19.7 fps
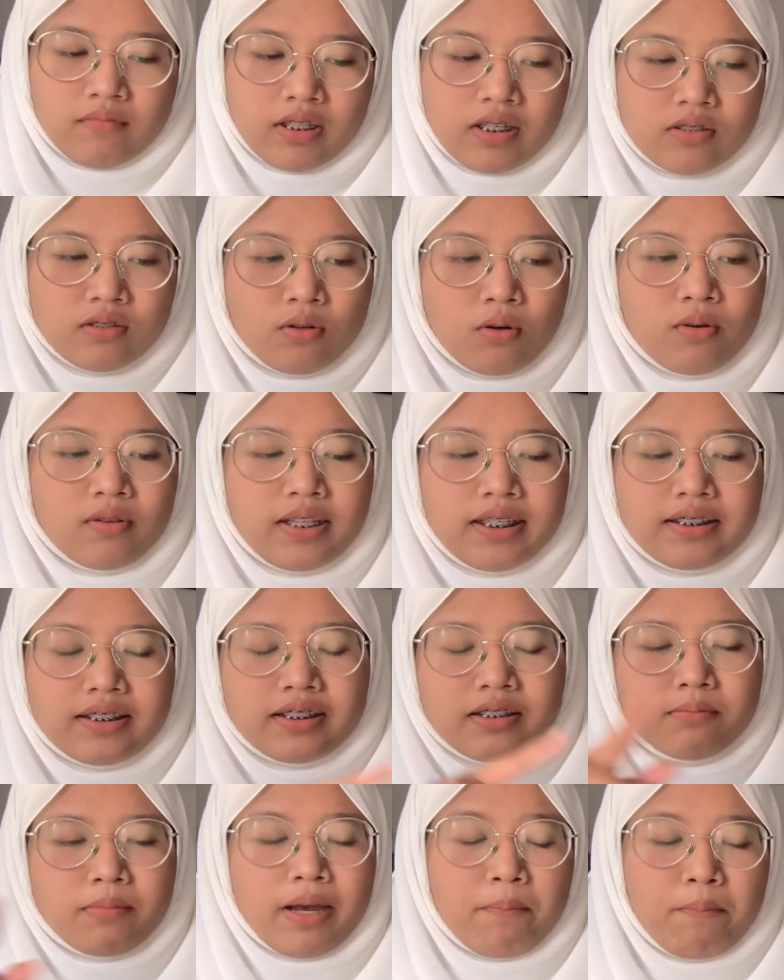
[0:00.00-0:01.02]
So this
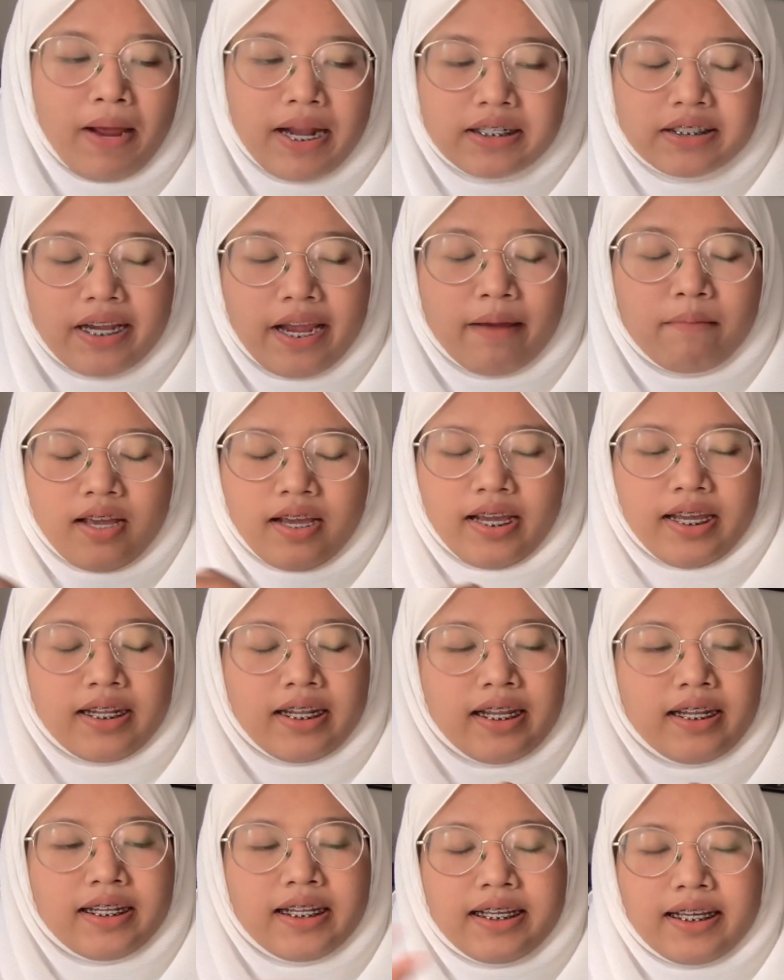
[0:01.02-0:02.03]
is my PicsArt. It
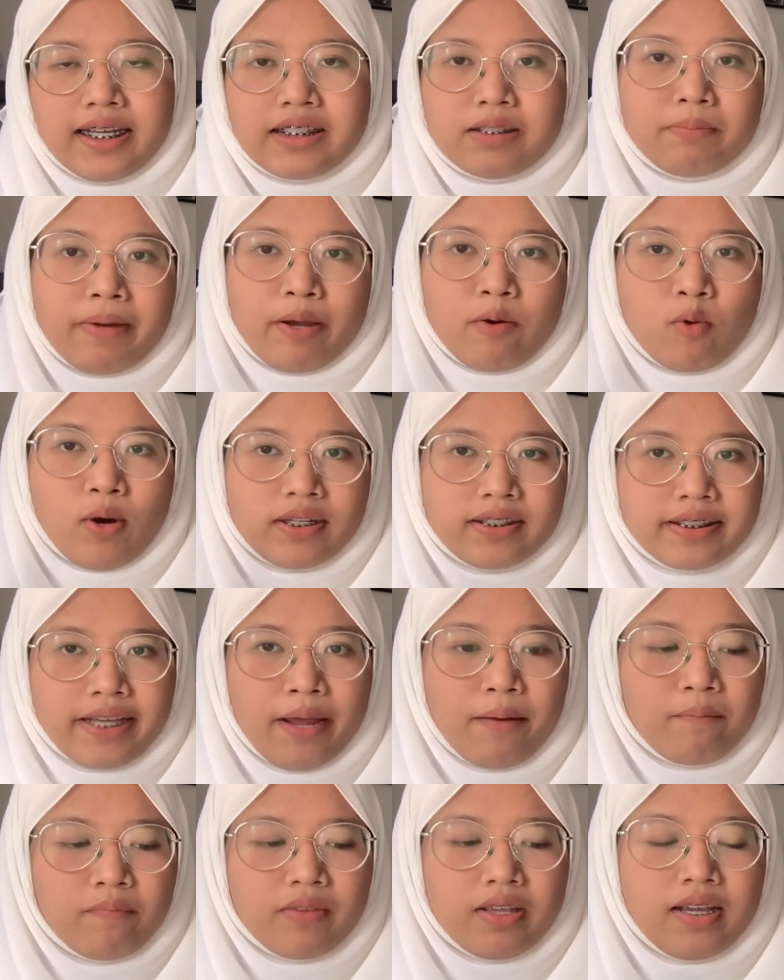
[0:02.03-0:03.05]
indicates my
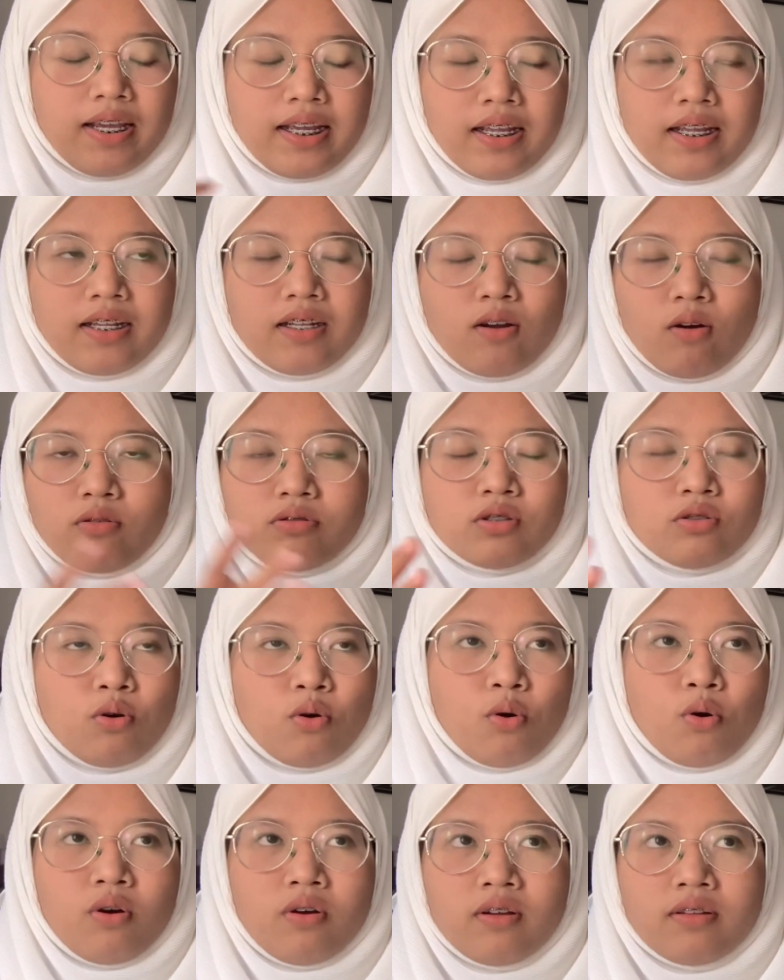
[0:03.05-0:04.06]
WhatsApp. It
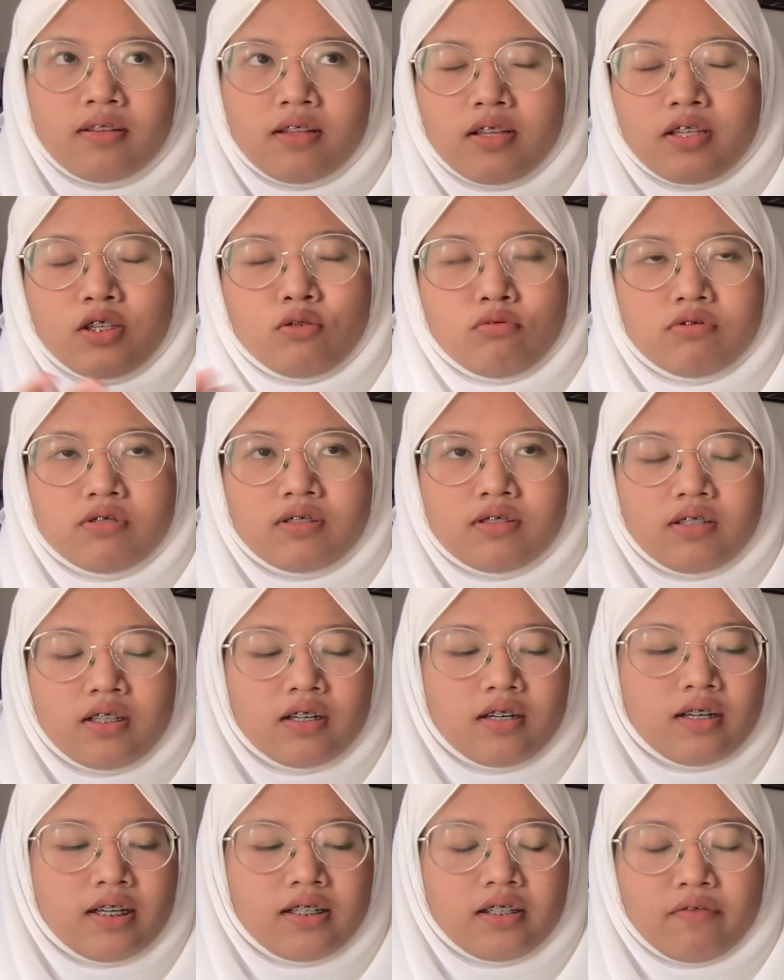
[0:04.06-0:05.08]
also uses
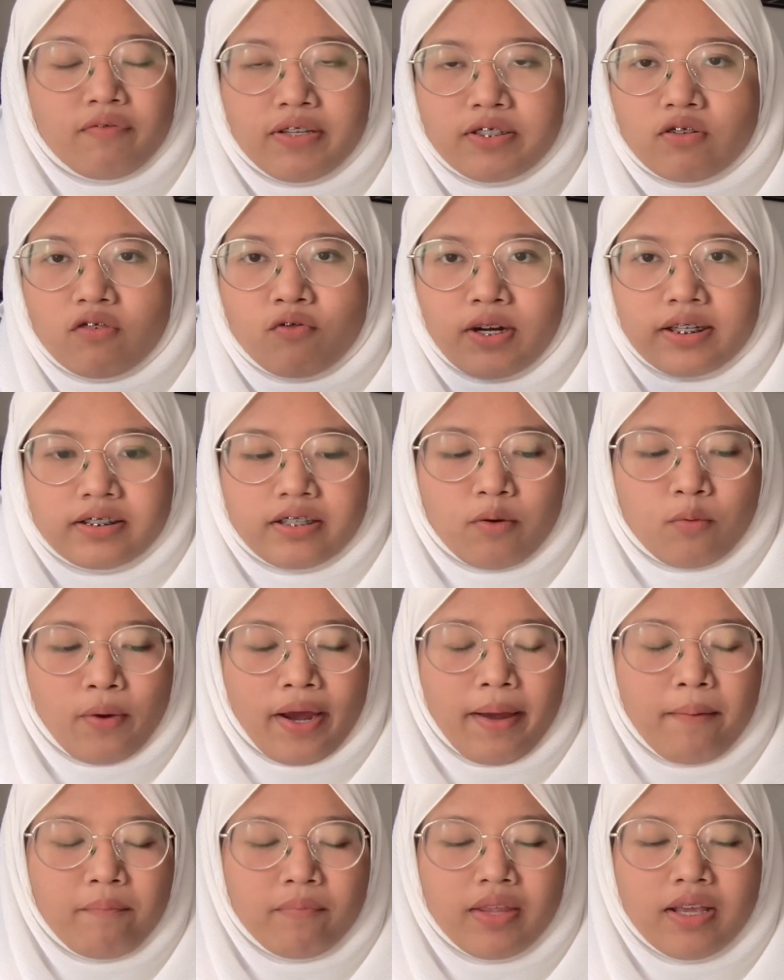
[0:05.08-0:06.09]
the interface of WhatsApp
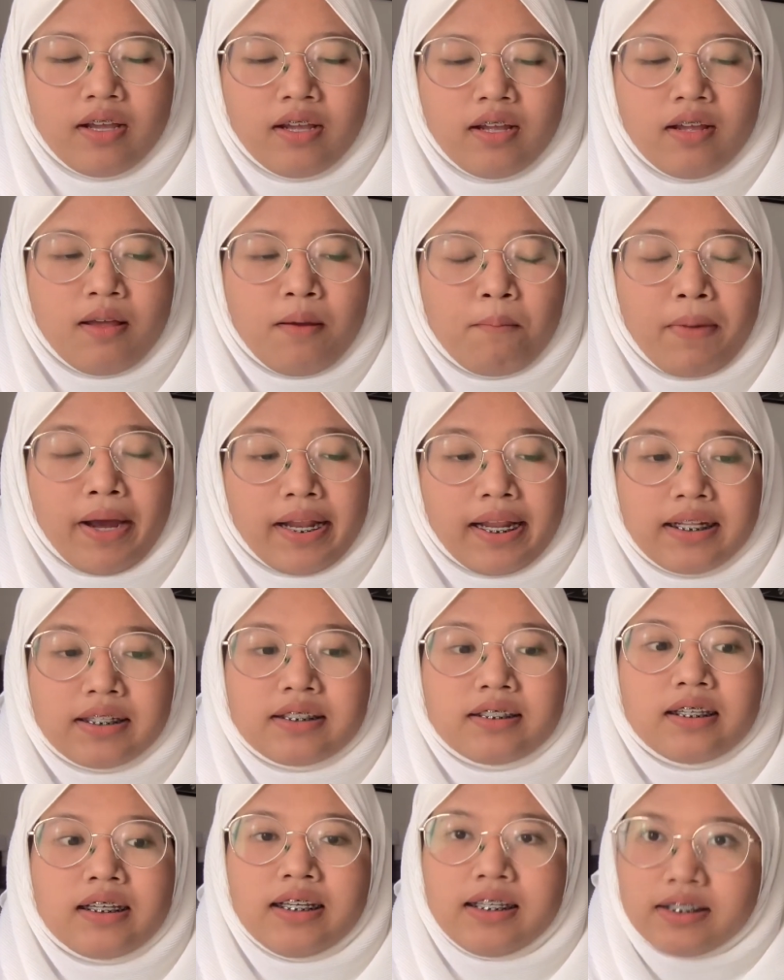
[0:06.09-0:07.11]
web, but
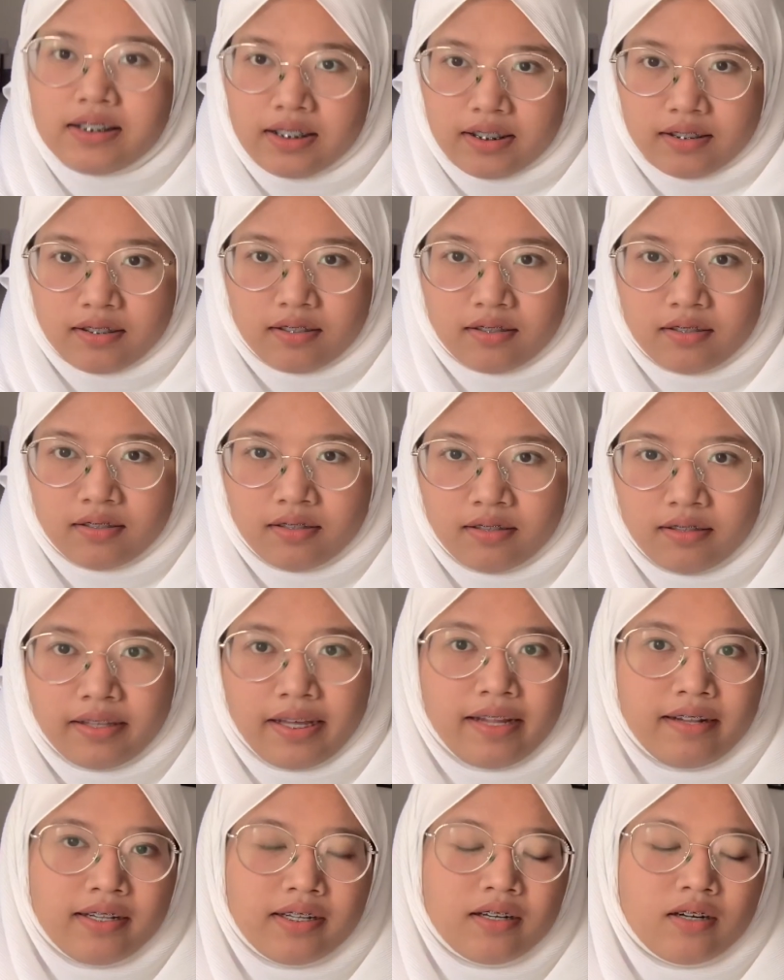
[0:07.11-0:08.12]
it's easier
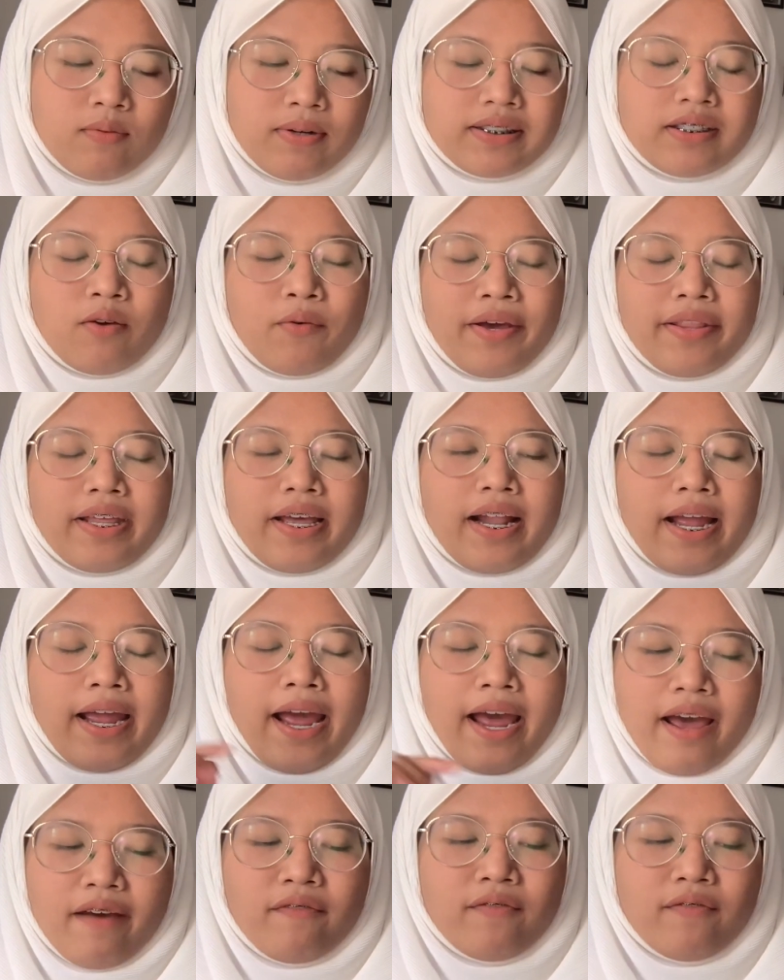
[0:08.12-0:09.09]
than the WhatsApp web that I have